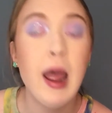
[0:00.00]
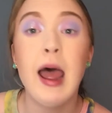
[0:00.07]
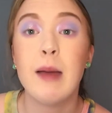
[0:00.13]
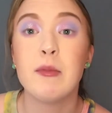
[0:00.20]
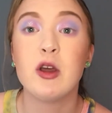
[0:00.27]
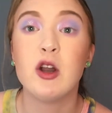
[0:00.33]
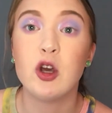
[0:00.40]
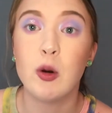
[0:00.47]
I'm
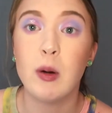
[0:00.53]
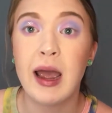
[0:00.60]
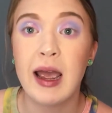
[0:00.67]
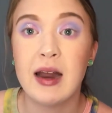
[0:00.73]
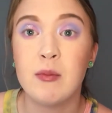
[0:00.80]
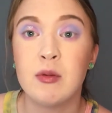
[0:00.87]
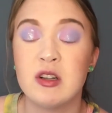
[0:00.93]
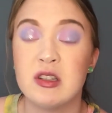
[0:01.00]
gonna go ahead
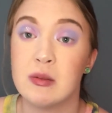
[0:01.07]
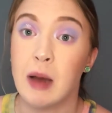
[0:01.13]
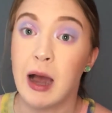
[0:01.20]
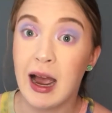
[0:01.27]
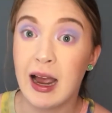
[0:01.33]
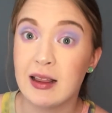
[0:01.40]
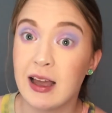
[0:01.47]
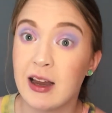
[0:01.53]
and put some
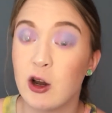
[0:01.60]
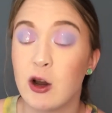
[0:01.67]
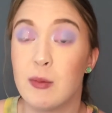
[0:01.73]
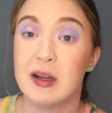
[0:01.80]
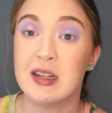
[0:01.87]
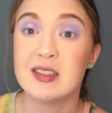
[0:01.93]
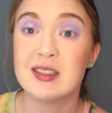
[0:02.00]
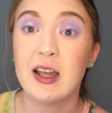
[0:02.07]
eyeliner and
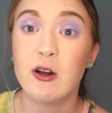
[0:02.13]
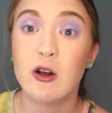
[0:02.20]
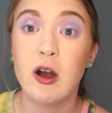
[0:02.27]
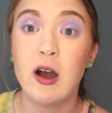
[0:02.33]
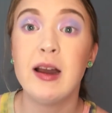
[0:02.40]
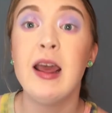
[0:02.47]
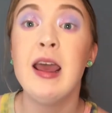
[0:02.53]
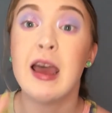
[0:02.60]
mascara
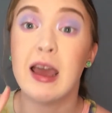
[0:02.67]
on